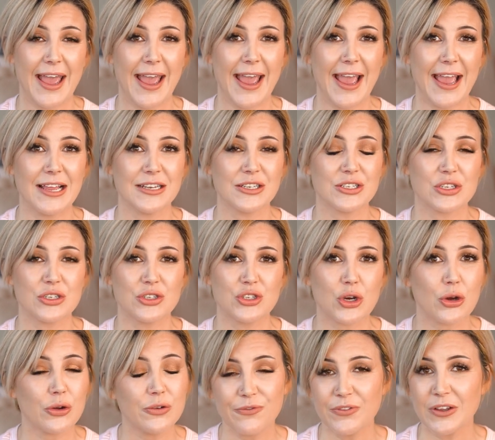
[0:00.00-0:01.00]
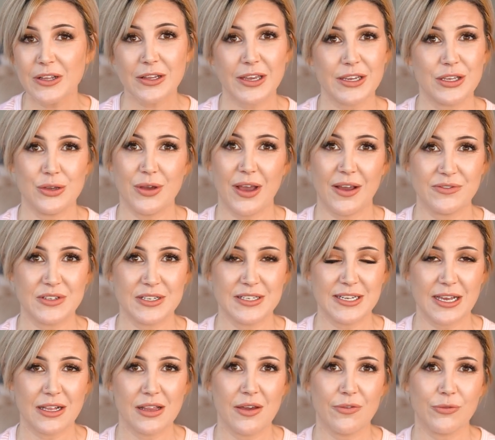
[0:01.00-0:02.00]
And don't feel like you have to
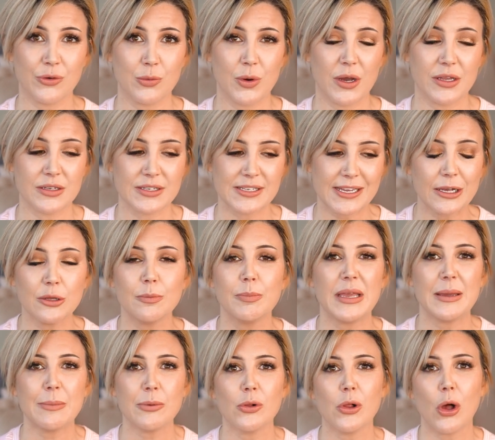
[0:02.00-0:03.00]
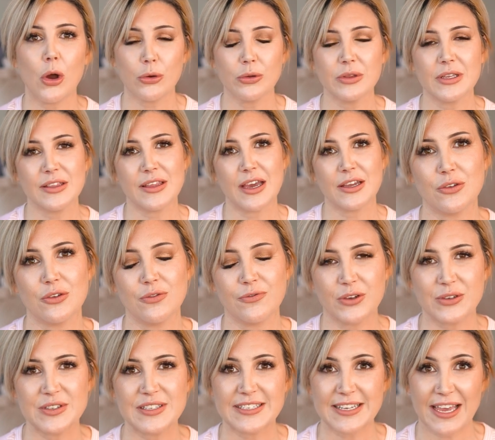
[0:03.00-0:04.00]
tell everyone. Tell people only you
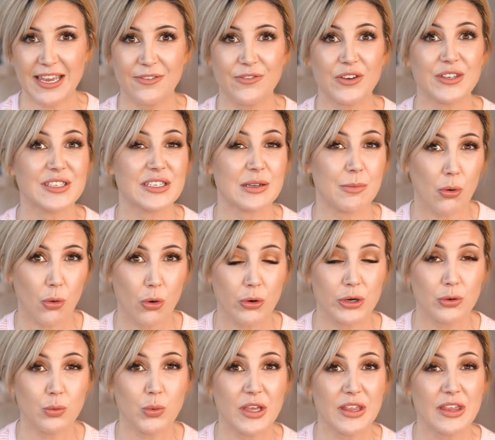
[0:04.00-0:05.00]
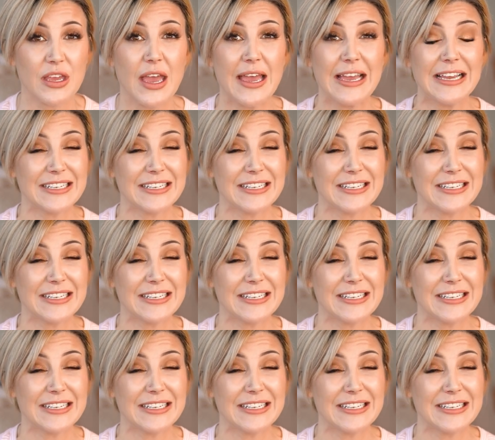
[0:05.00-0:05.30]
feel safe and supported with.